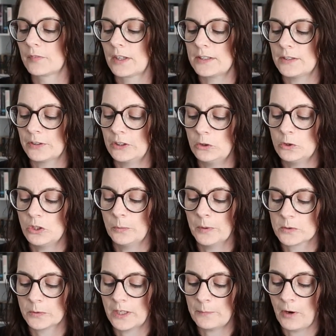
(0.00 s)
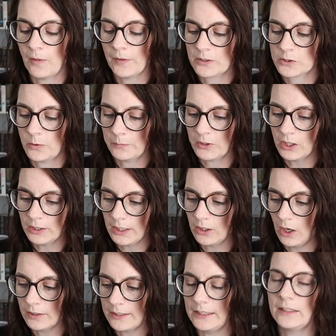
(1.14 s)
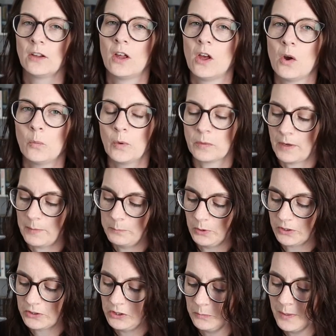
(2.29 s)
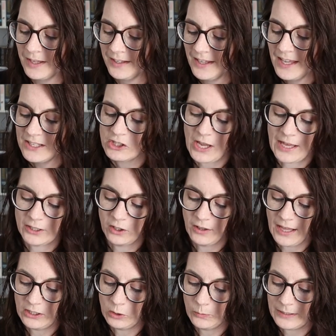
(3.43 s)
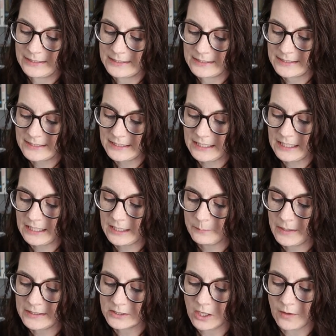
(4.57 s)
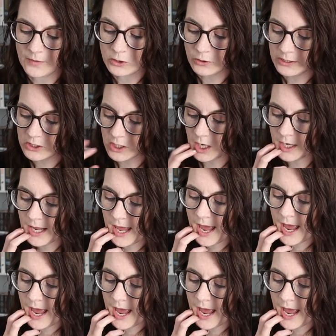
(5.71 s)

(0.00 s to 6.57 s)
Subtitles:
different YouTubers when I'm on there. So I'm currently logged in with my BookTube channel, and you can see based on the screenshot